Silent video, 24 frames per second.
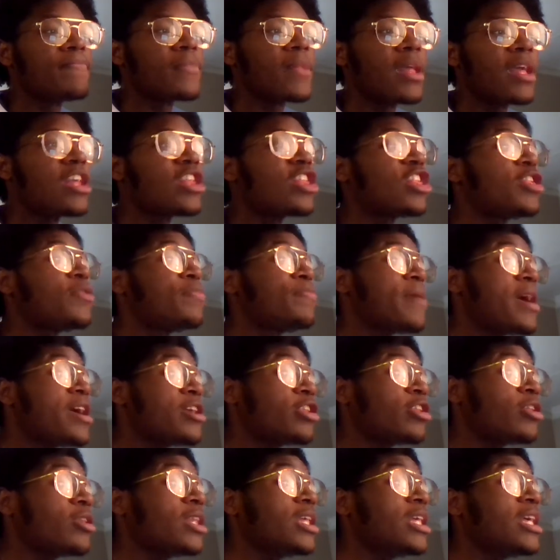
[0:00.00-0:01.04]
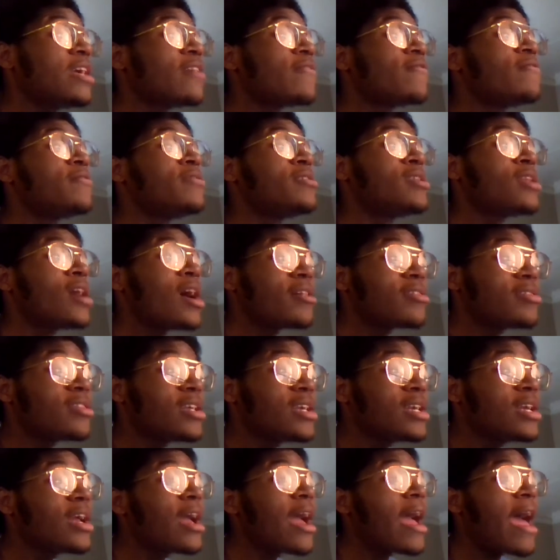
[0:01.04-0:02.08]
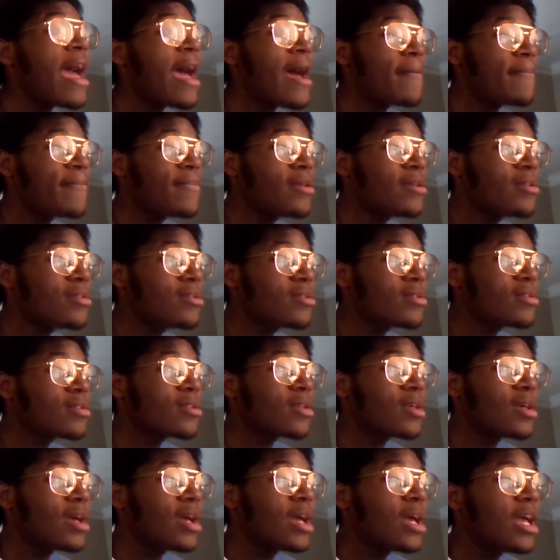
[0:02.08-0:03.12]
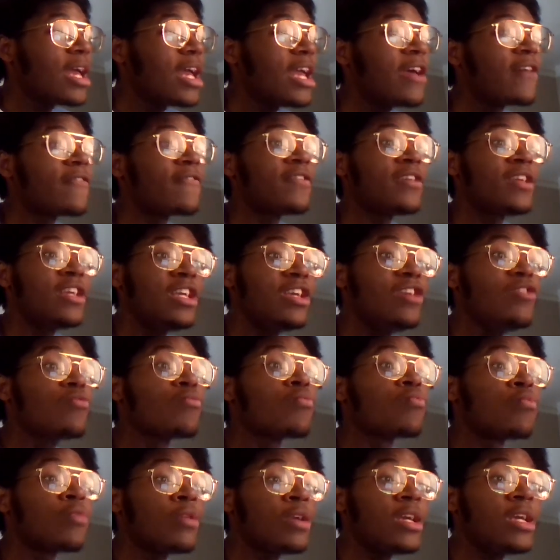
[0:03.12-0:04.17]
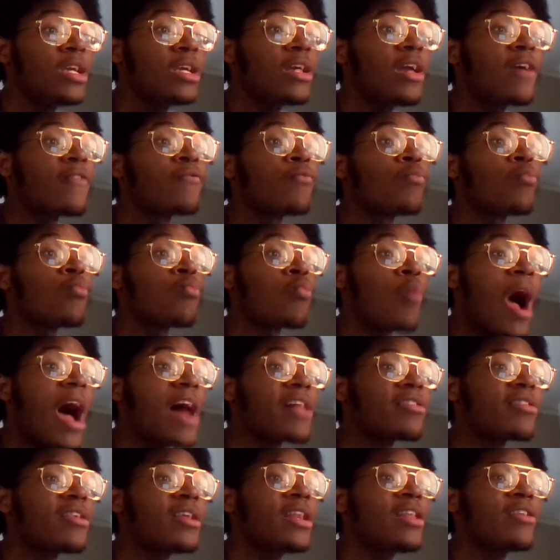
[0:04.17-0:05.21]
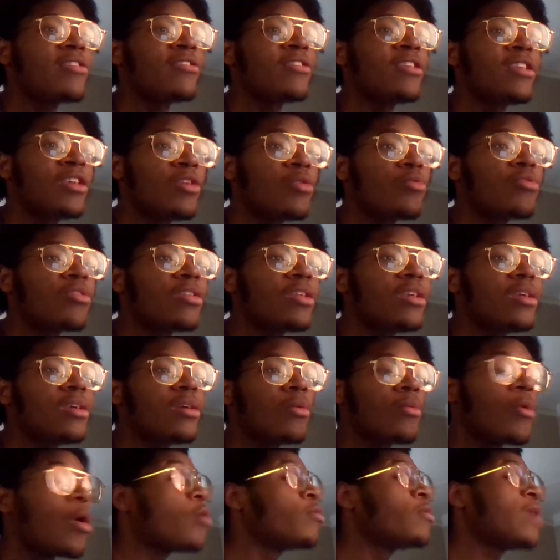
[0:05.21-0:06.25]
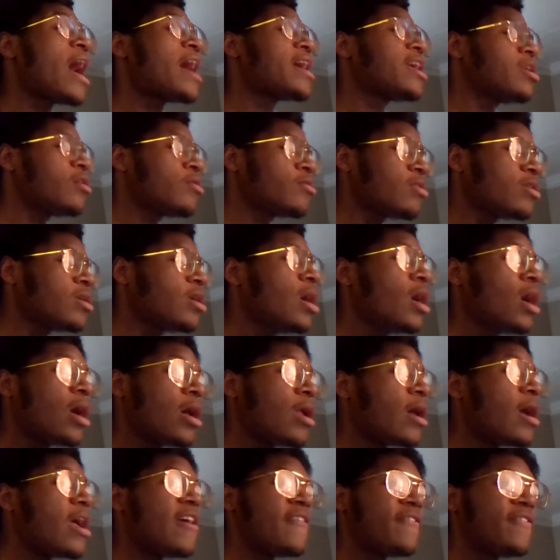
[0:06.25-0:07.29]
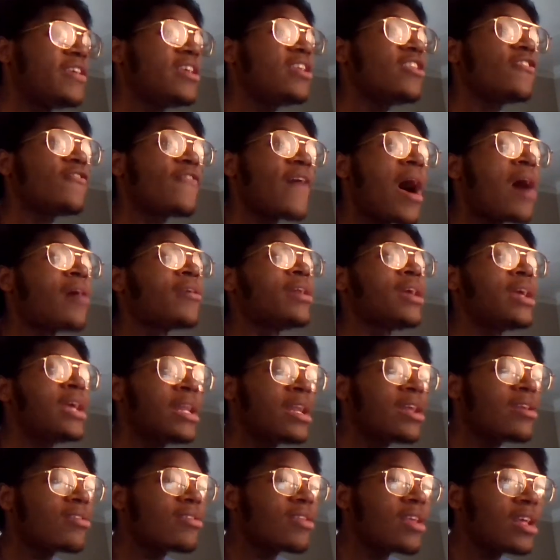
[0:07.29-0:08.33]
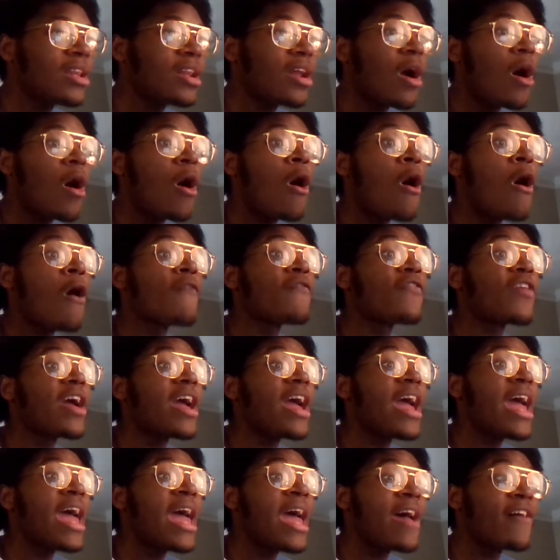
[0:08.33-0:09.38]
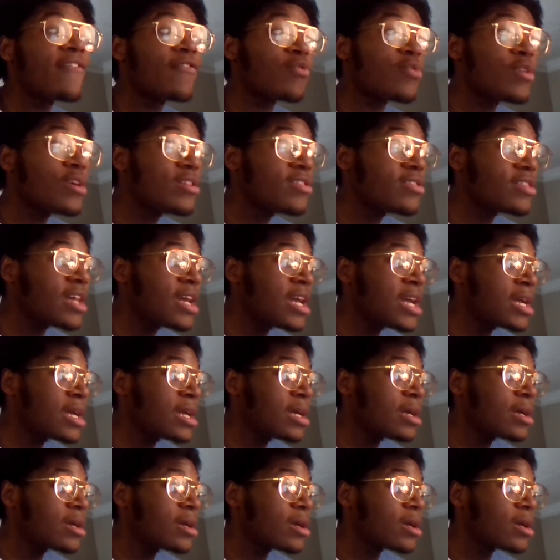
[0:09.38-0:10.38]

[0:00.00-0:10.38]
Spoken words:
especially if nothing happens, if Watson is guilty, well, not guilty, if he's found innocent of everything,